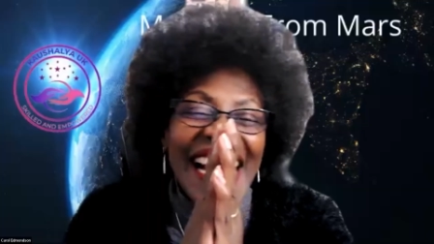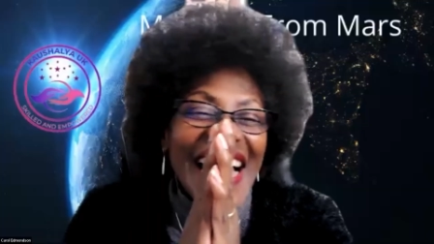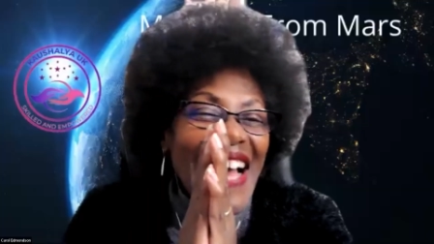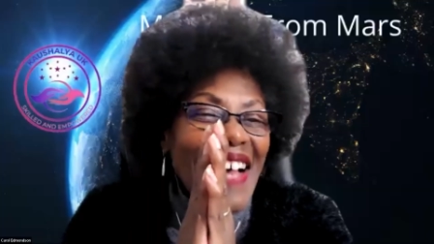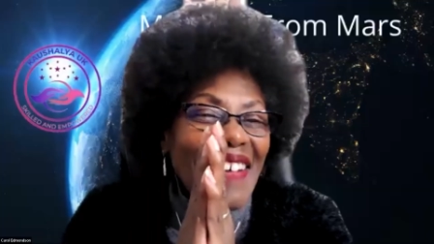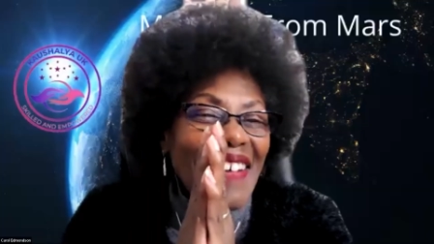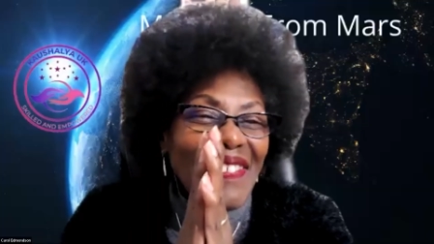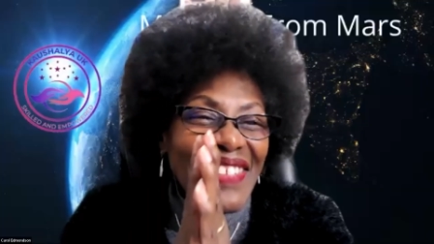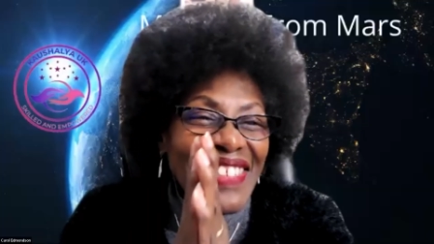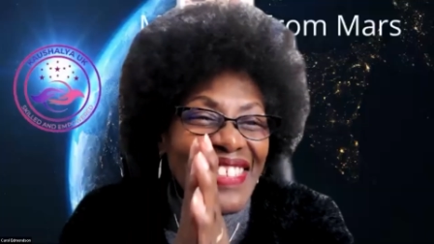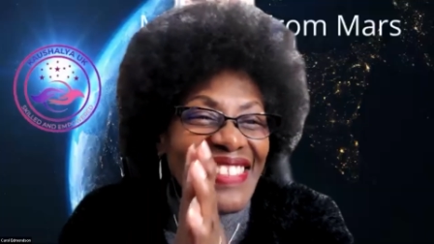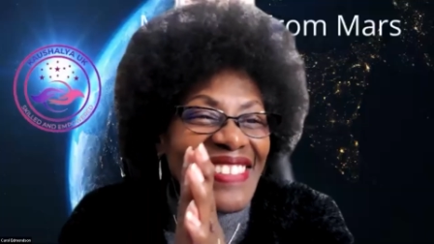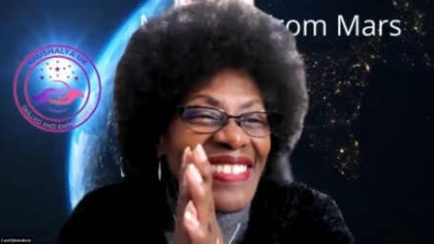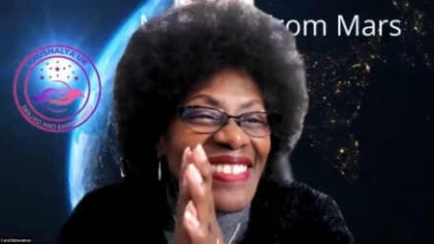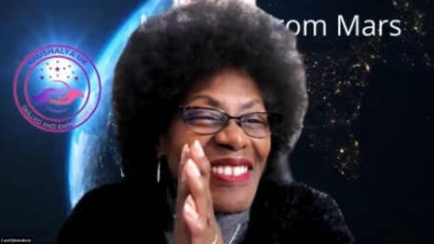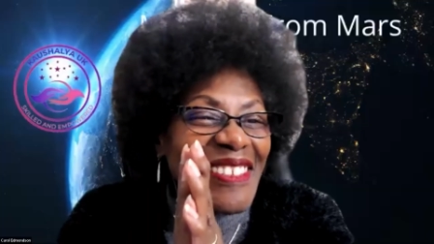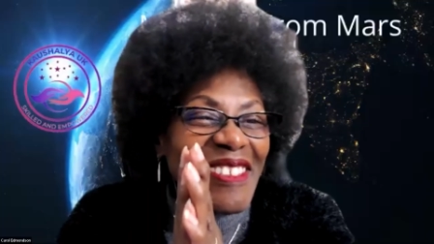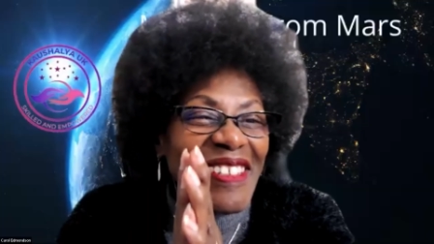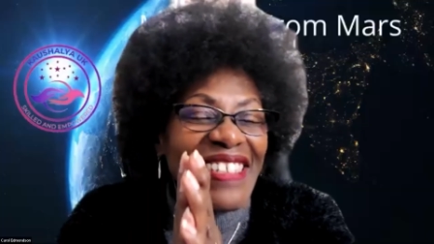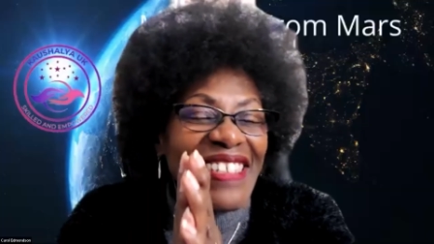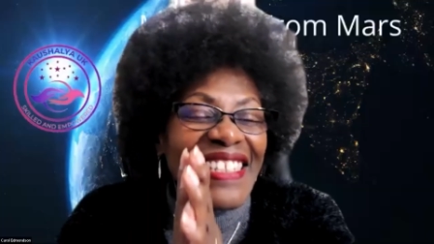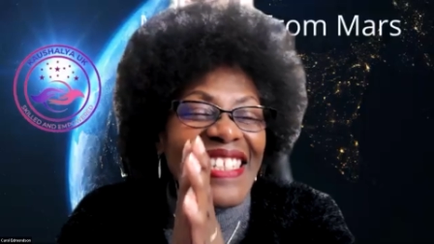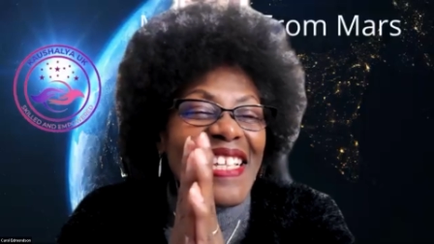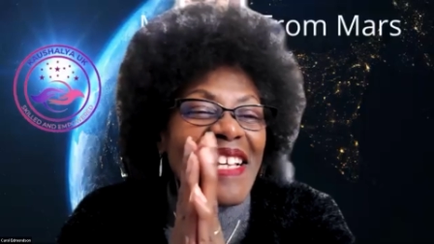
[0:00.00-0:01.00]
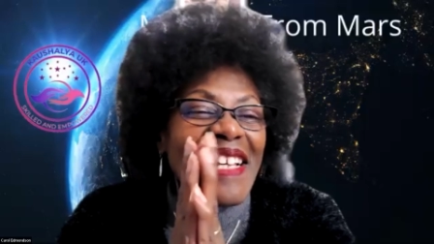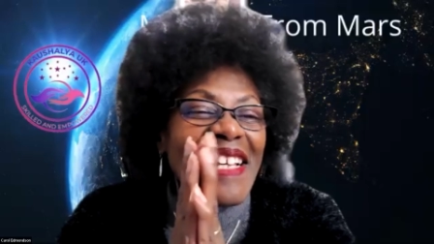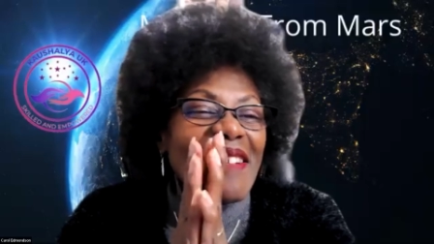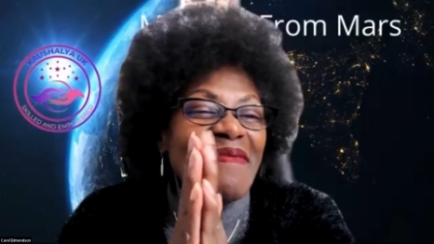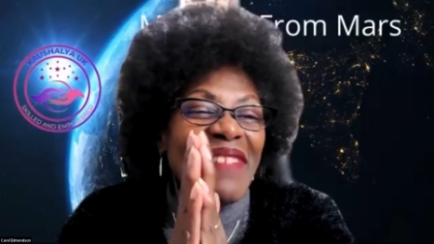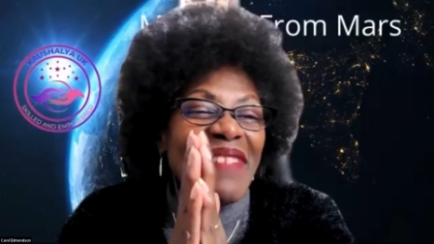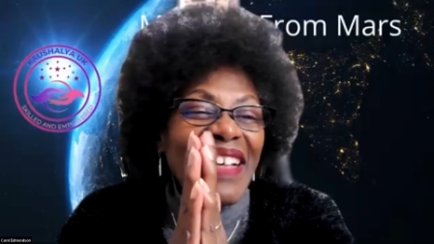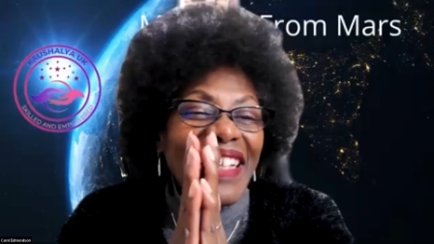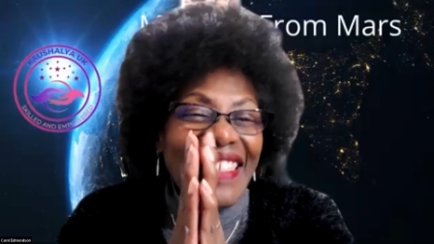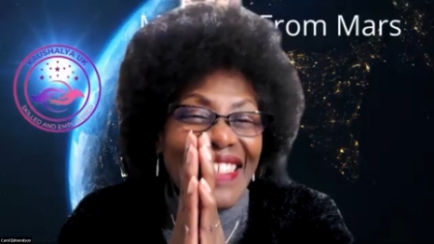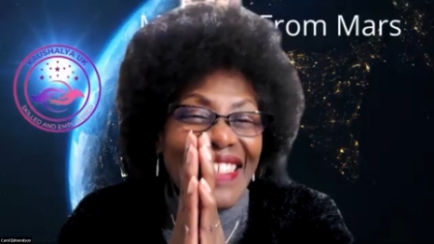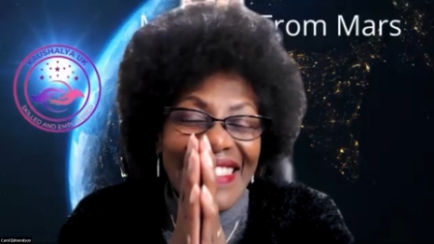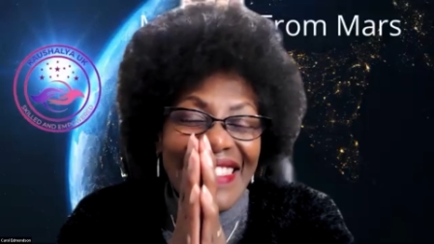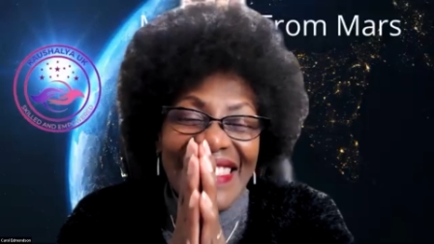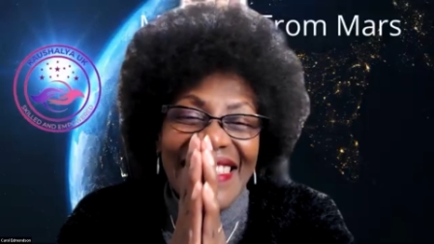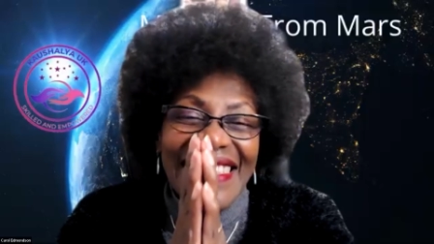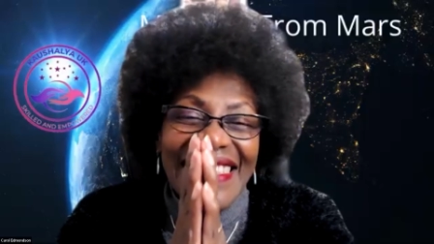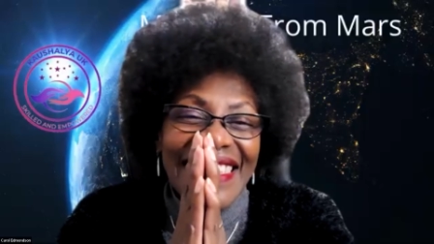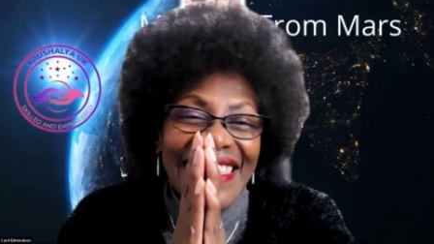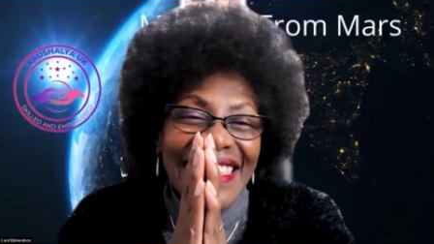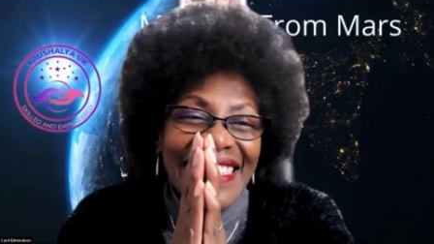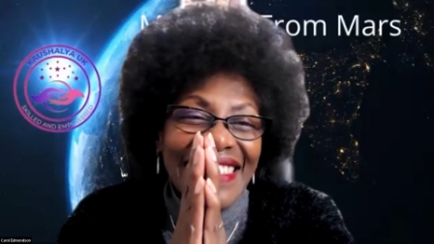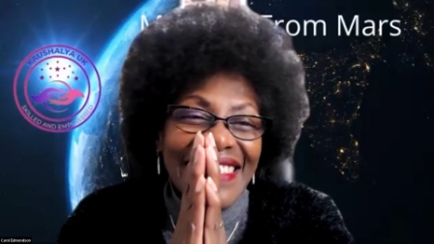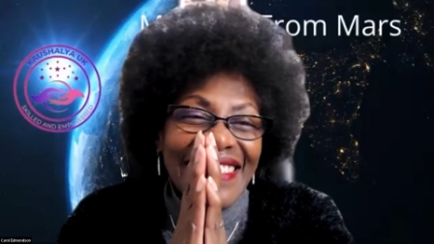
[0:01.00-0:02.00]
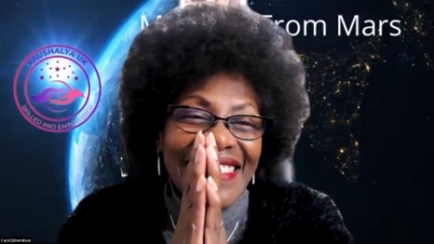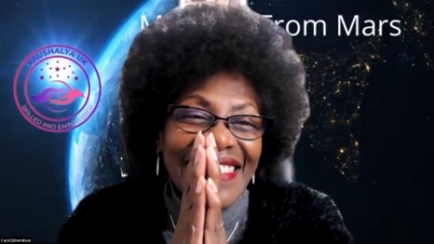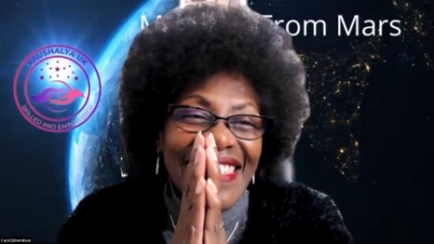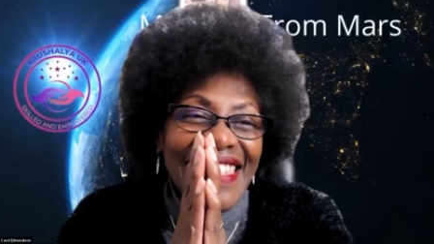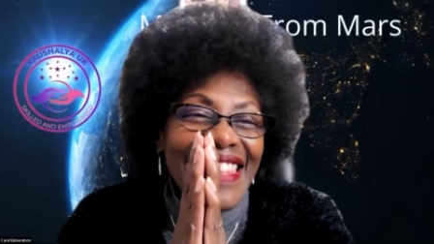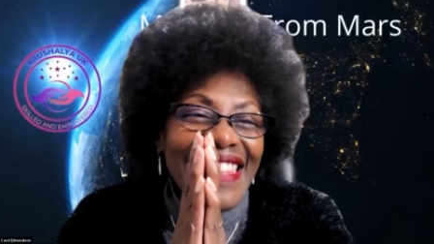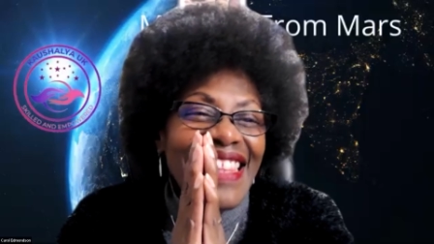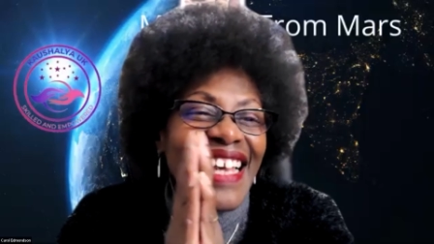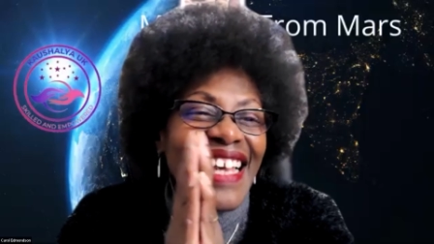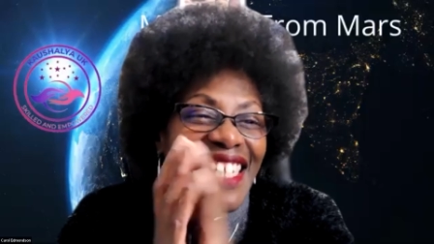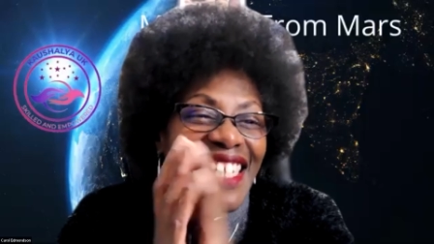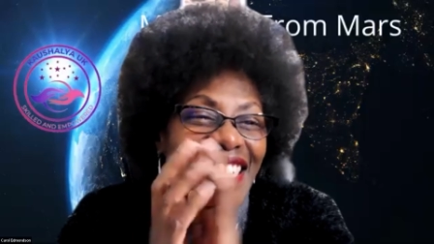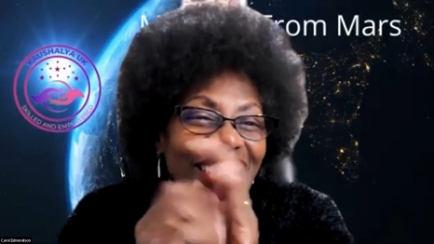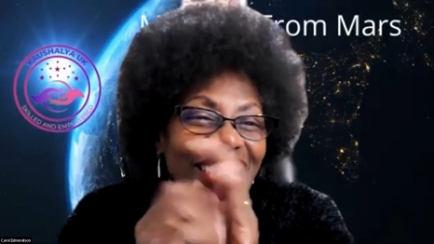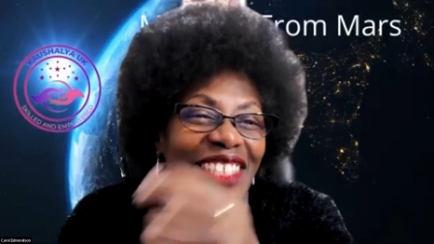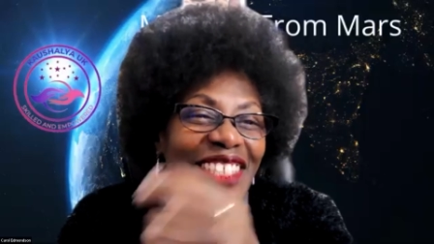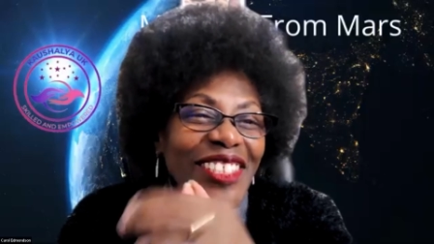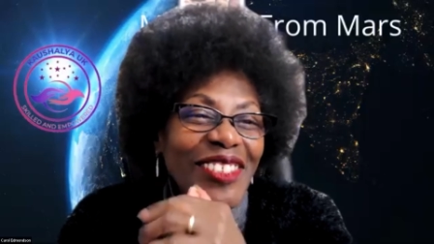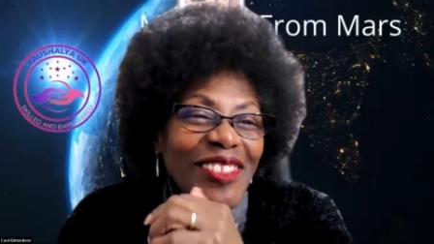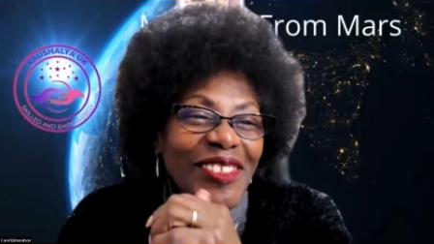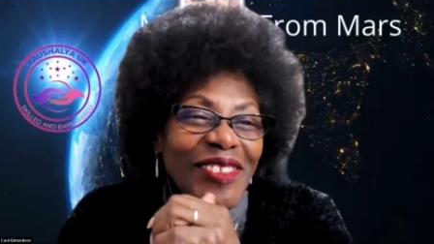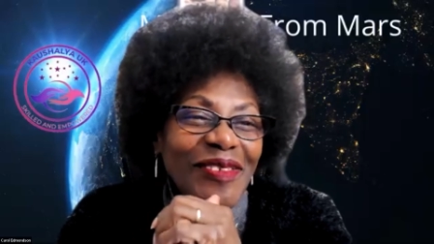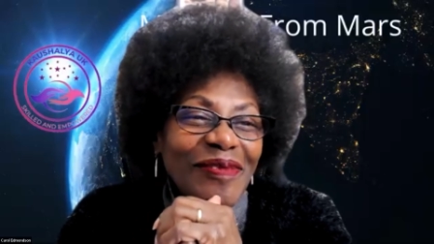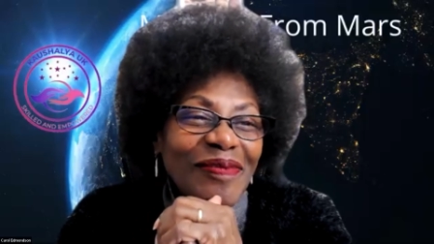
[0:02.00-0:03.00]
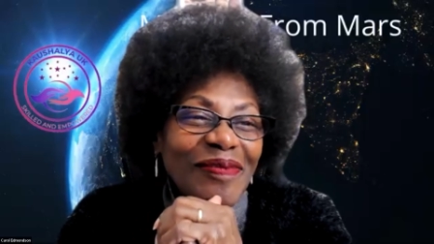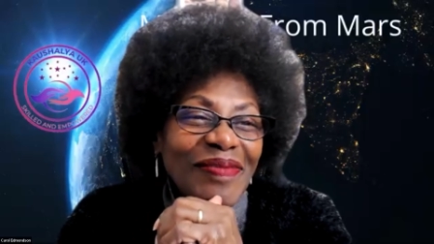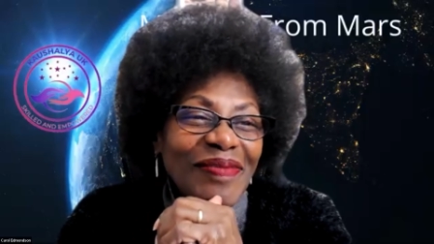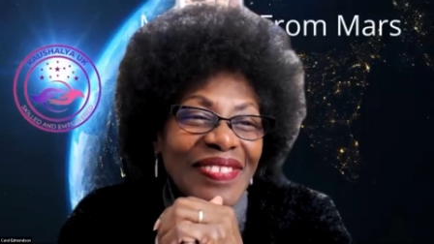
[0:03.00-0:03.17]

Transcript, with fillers: Absolutely amazing. Thank you. Have we got